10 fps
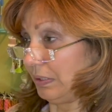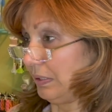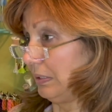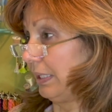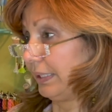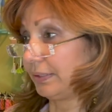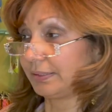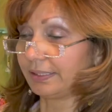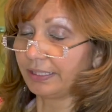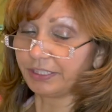like
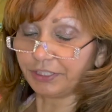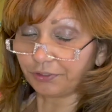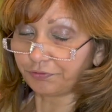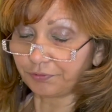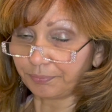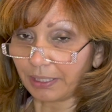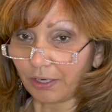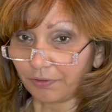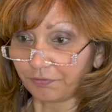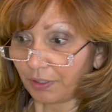say a year from
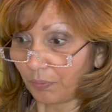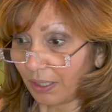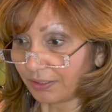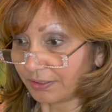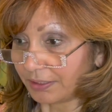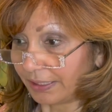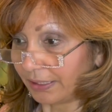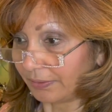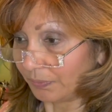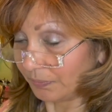now, if I want
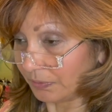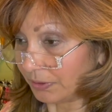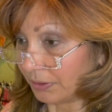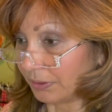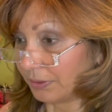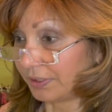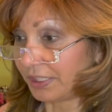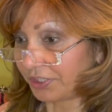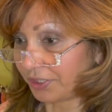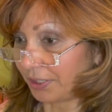to
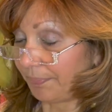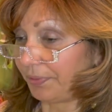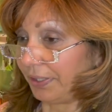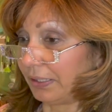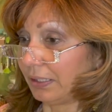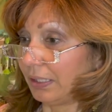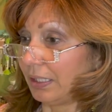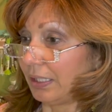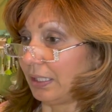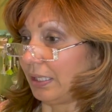stitch something,
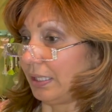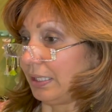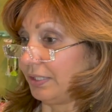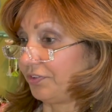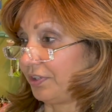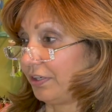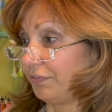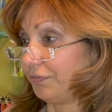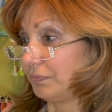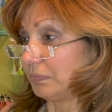instead
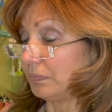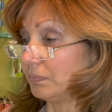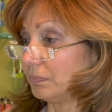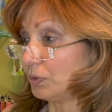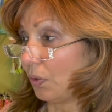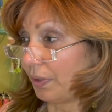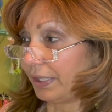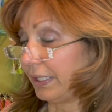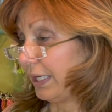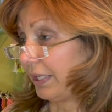of
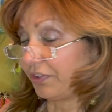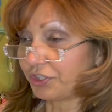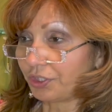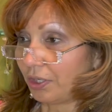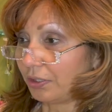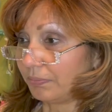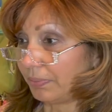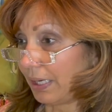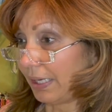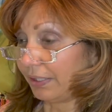going and getting the chart and
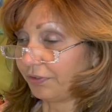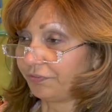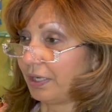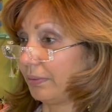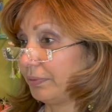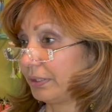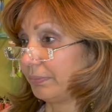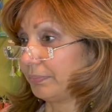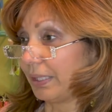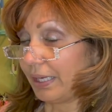buying the fabric
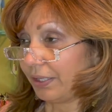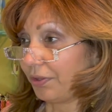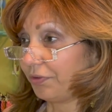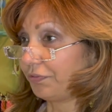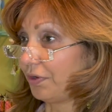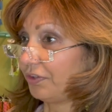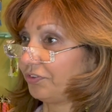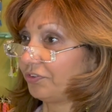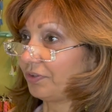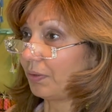and buying all the
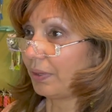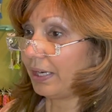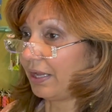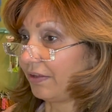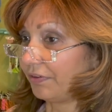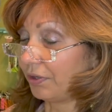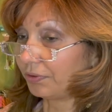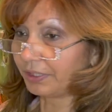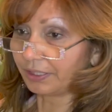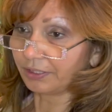flosses, I want to have it all
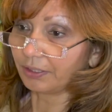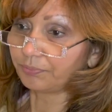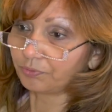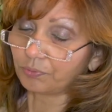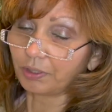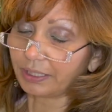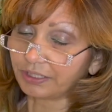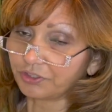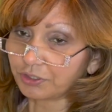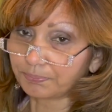kitted up so where I
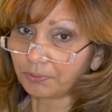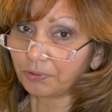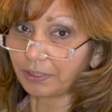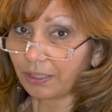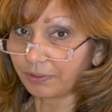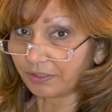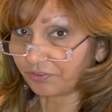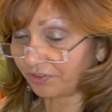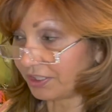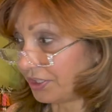can just pull it out and
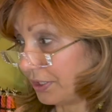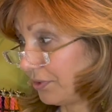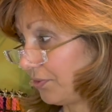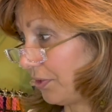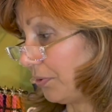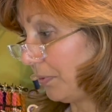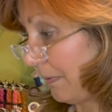stitch it. So